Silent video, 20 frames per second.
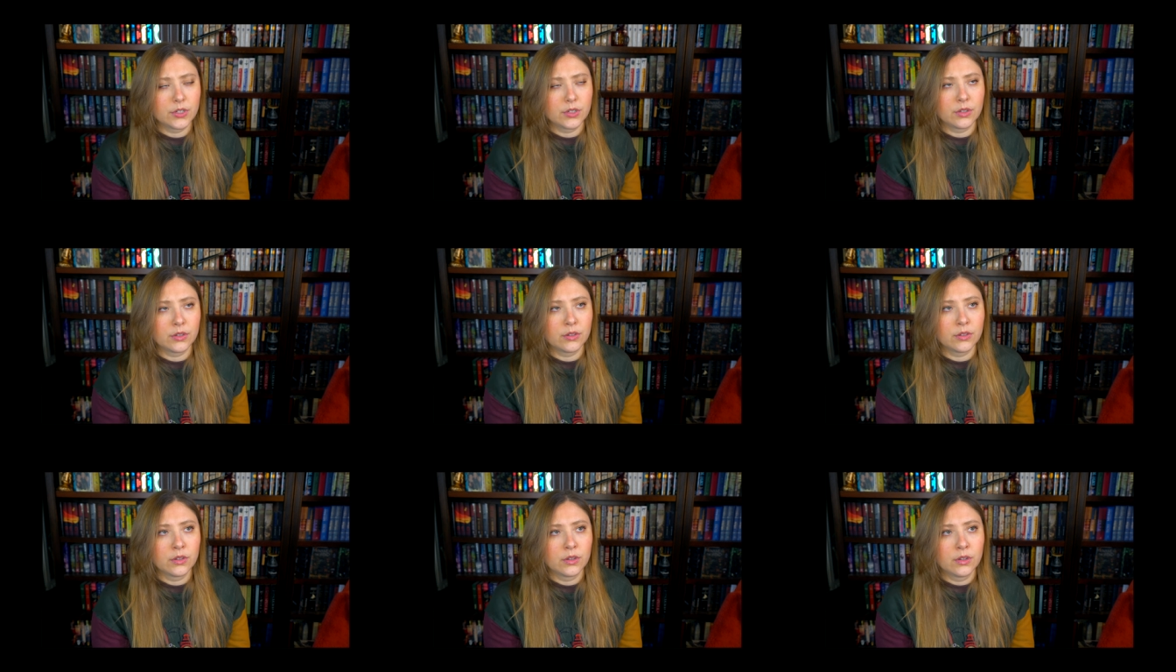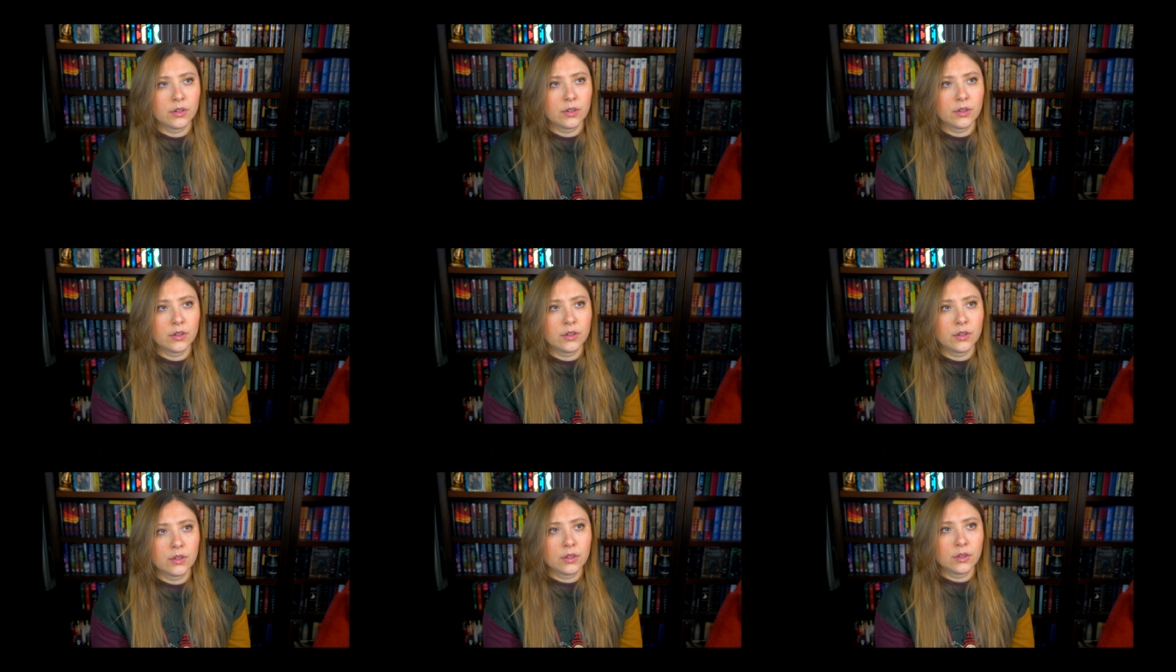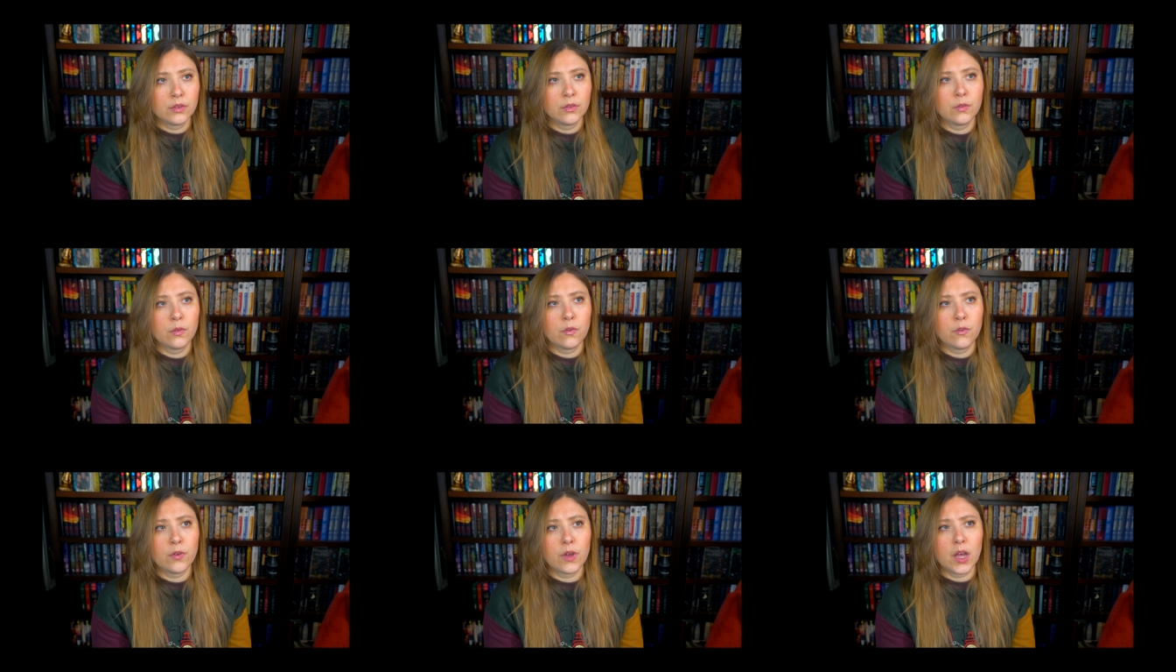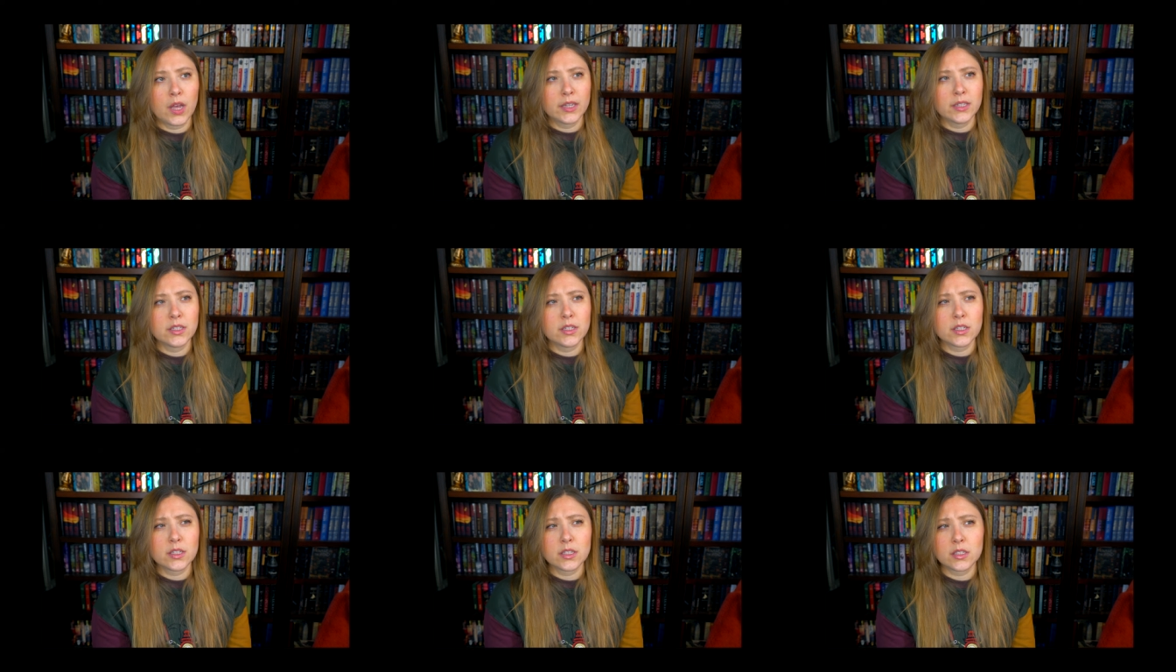to
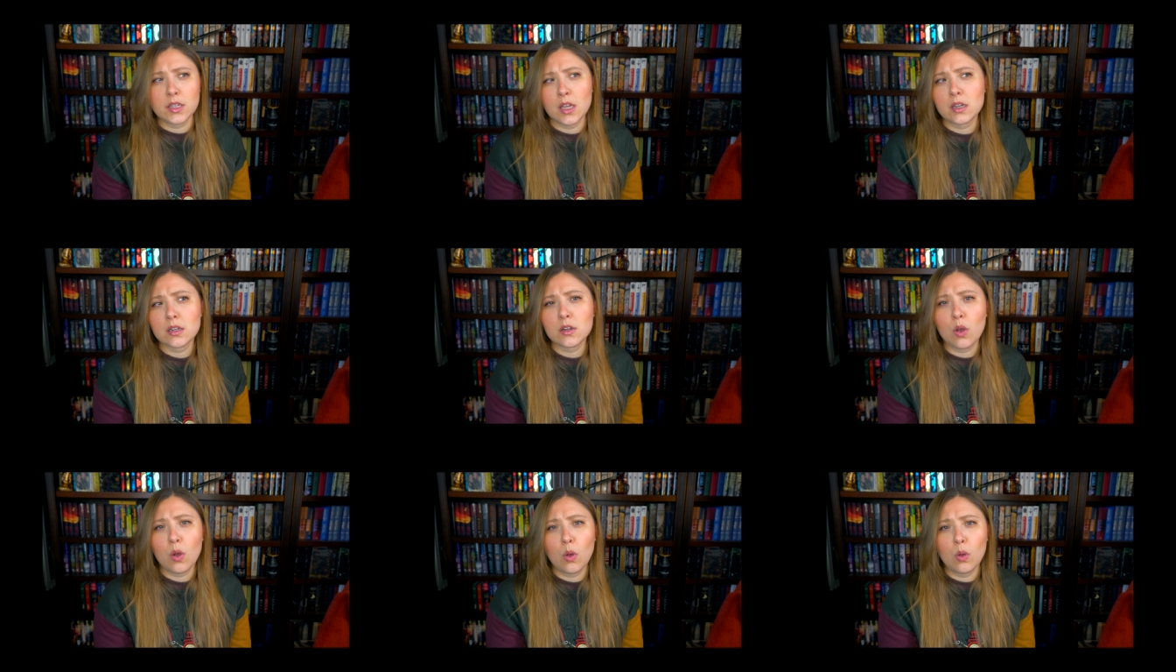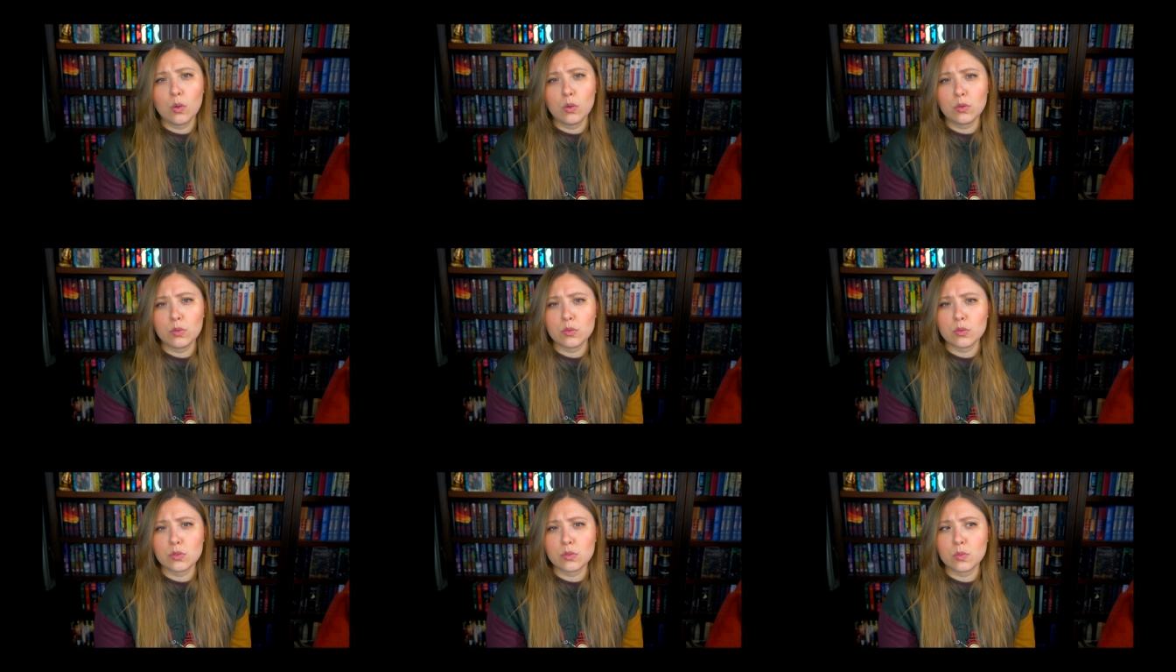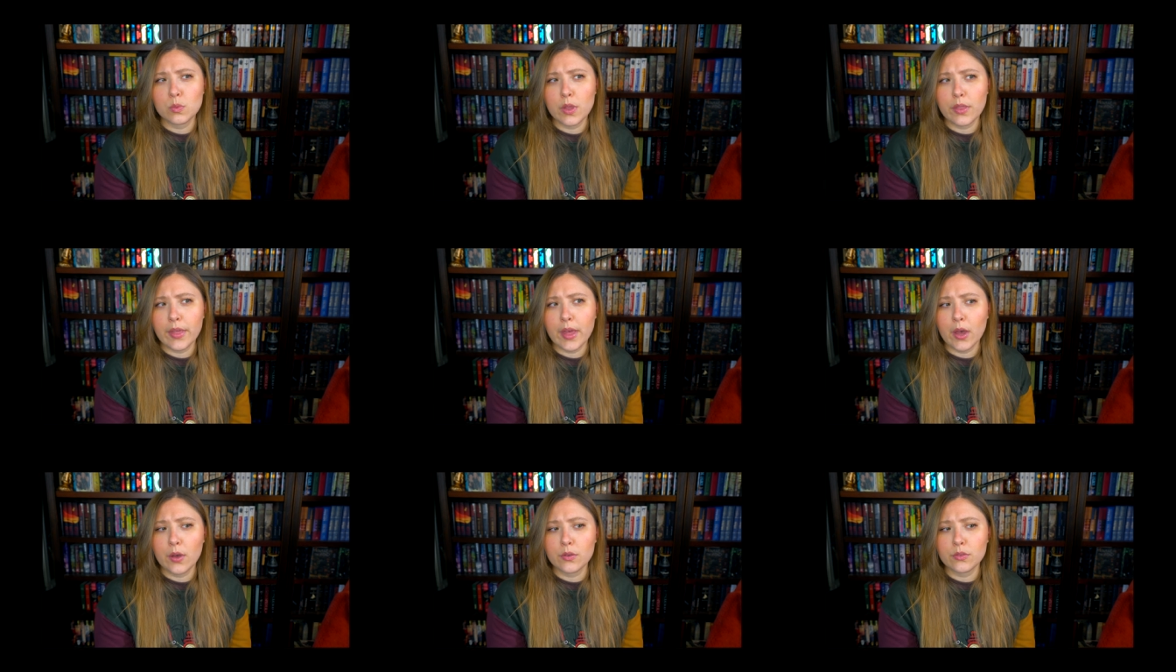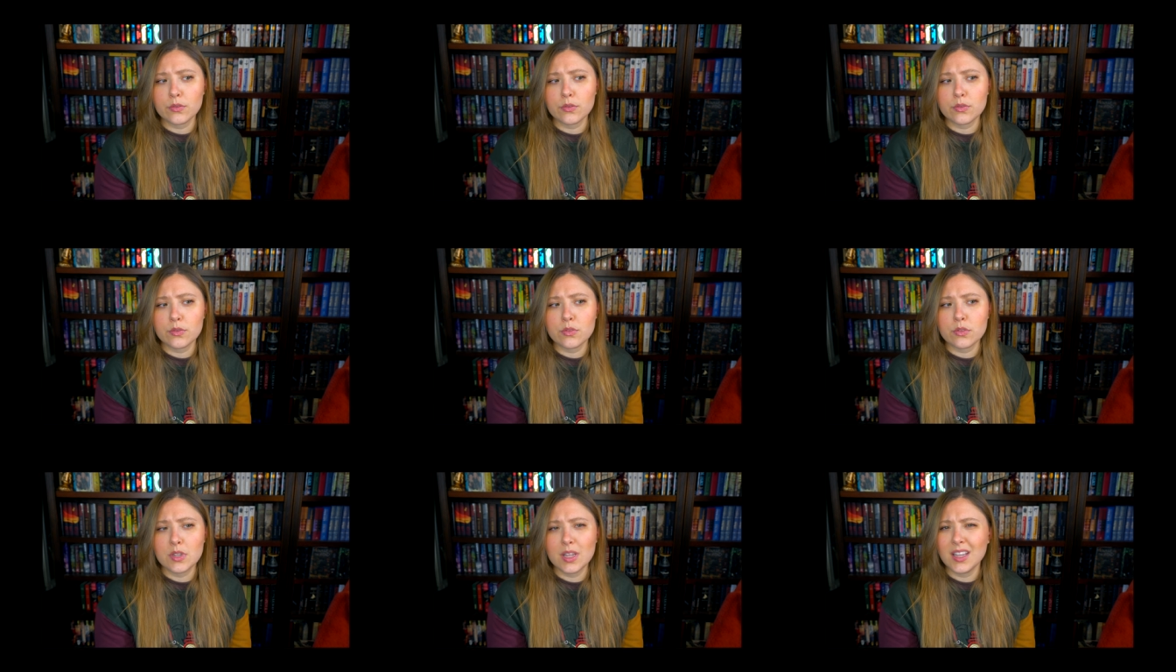find sun holes without
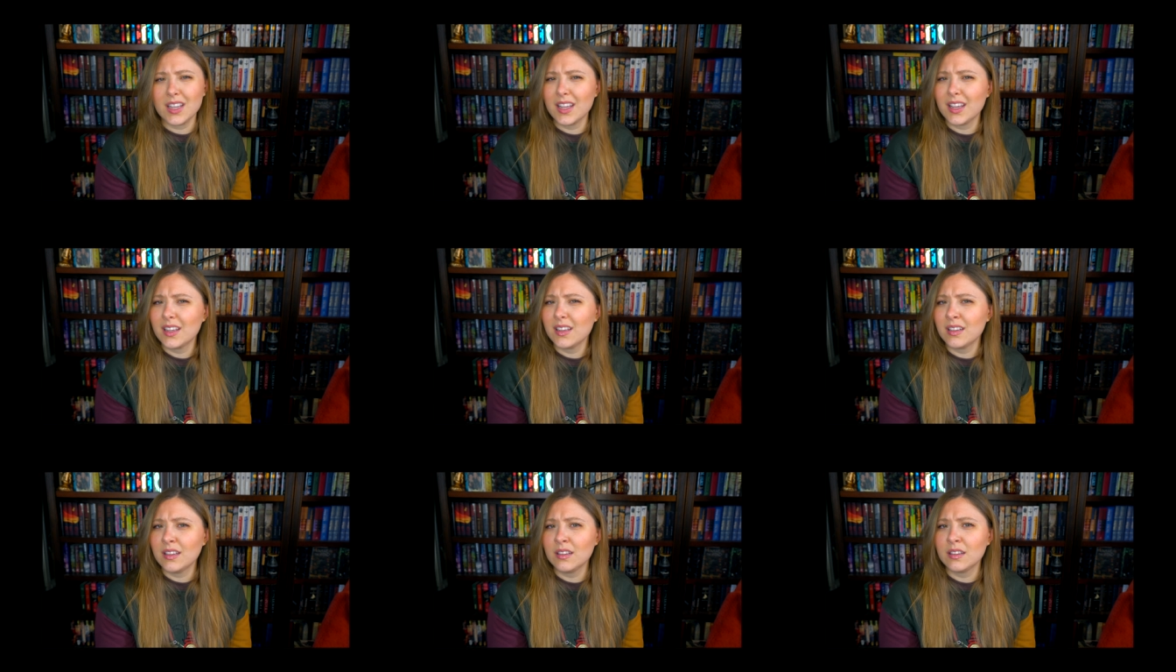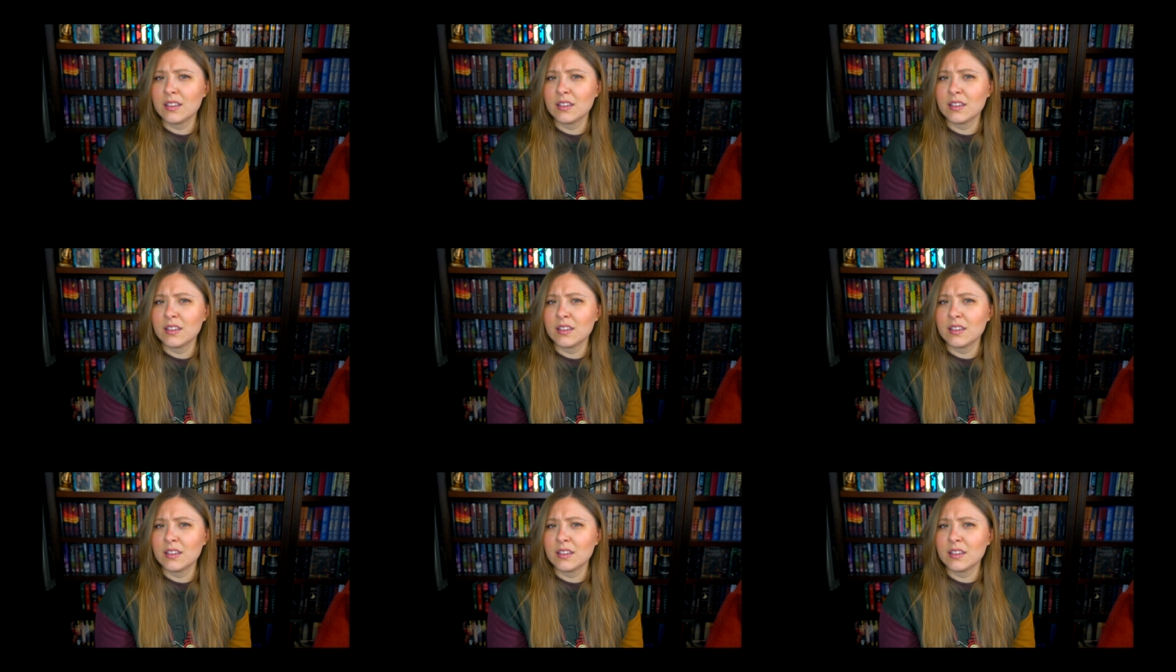singing?